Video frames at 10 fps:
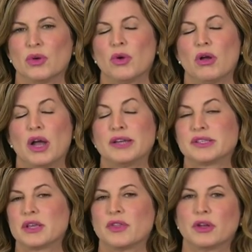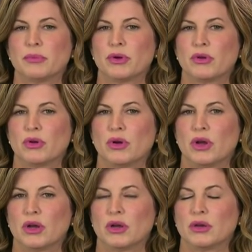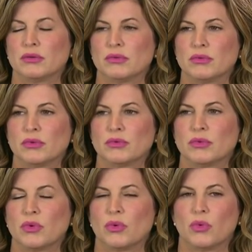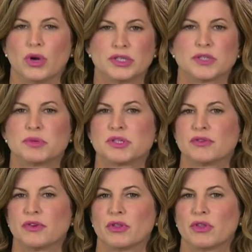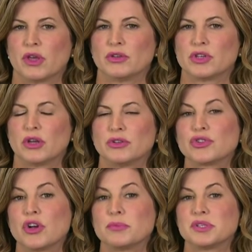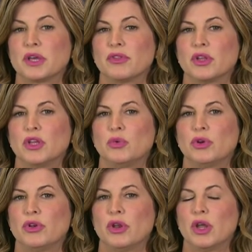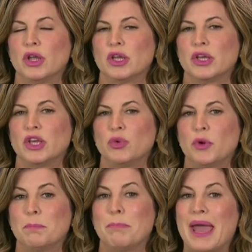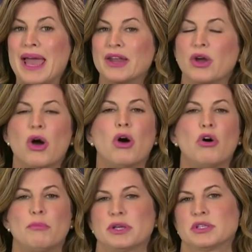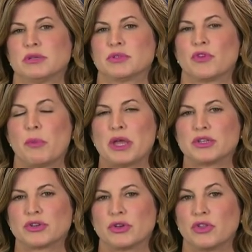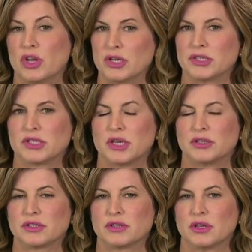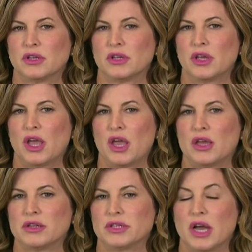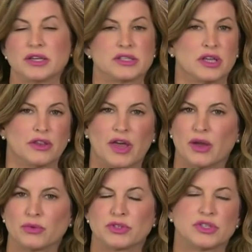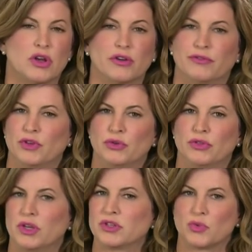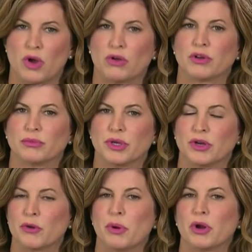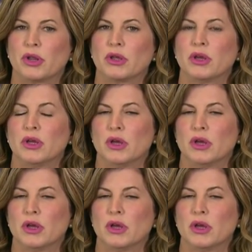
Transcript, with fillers: Well, I said that about uh, one specific thing. Donald Trump said that he would, he would ban all Muslims from entering the United States. And I said that was not a view that is welcome in our party.